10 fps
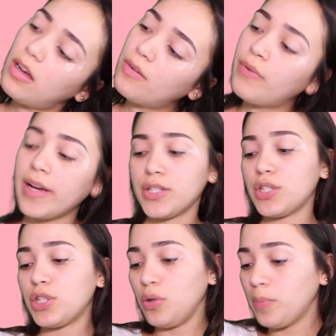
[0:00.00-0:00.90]

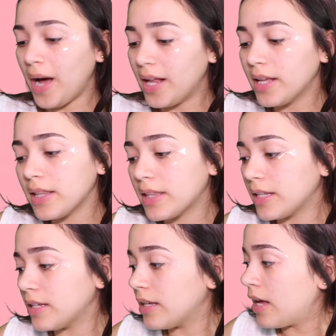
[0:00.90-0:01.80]
Vice 2 palette,
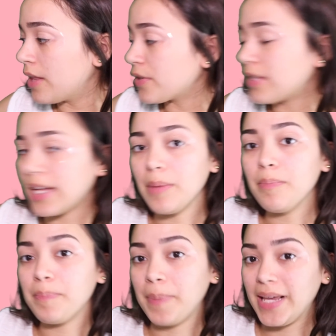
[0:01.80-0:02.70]
there's like a
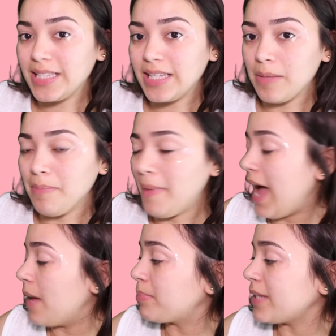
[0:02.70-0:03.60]
basic
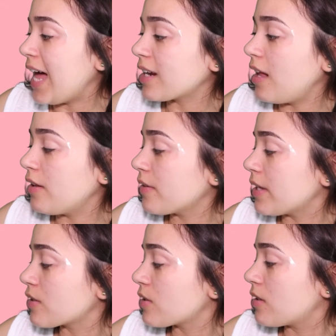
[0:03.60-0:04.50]
matte black color
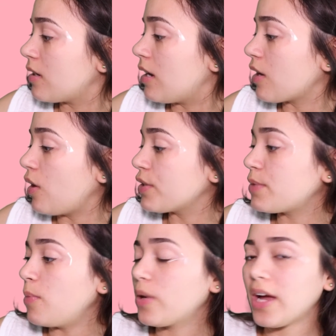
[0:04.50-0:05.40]
that's called
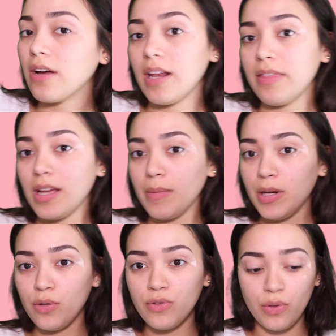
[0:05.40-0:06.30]
Smokeout, and I think I'm gonna
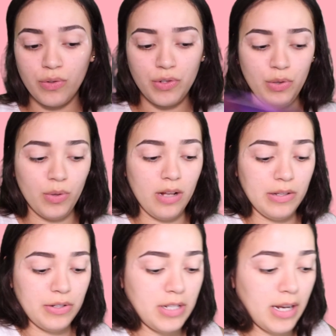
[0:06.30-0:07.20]
use those two
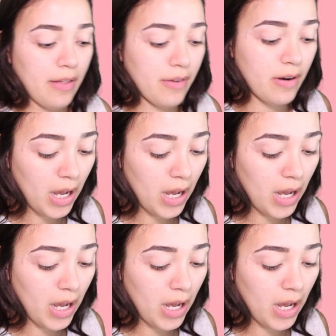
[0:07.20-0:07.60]
colors together.